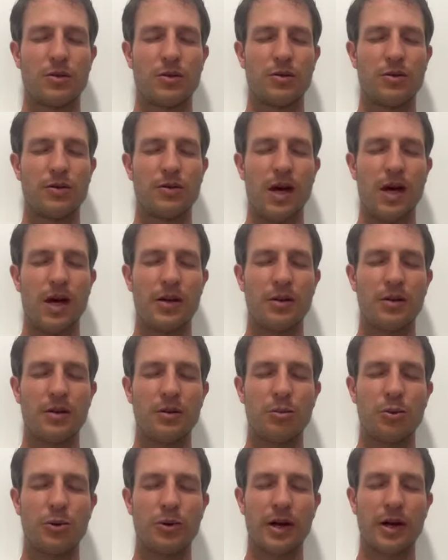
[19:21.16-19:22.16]
2
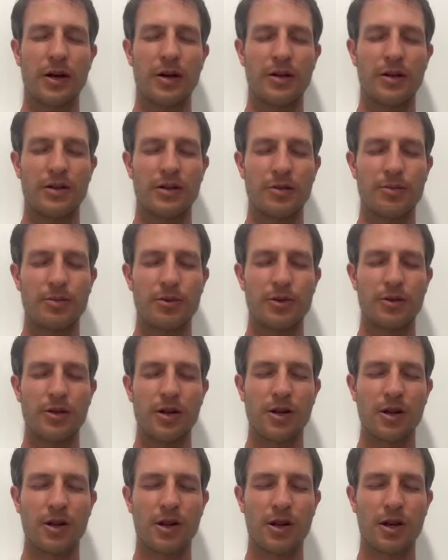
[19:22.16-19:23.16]
final breaths,
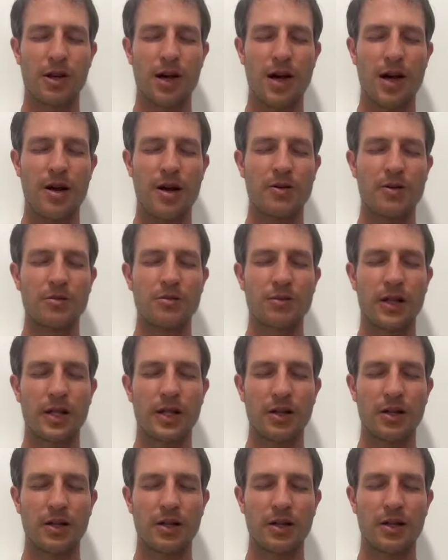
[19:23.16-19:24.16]
breathing out
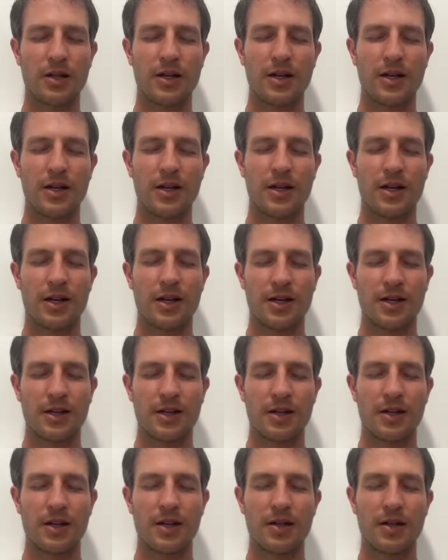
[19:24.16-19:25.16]
my
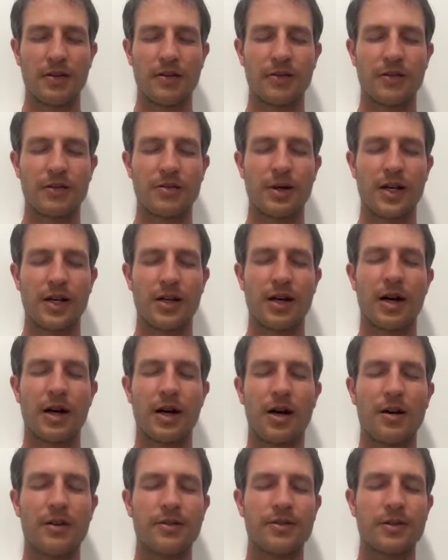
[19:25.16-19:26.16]
gift, my
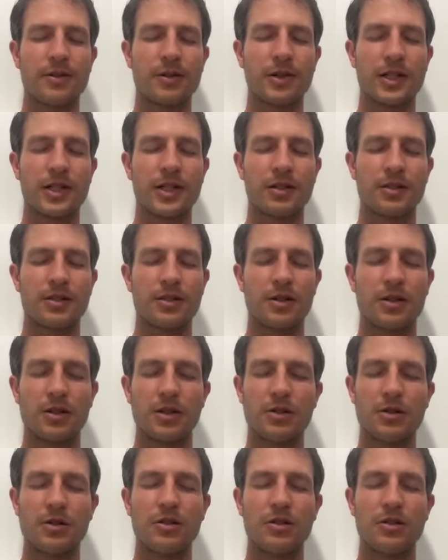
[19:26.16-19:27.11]
offering to the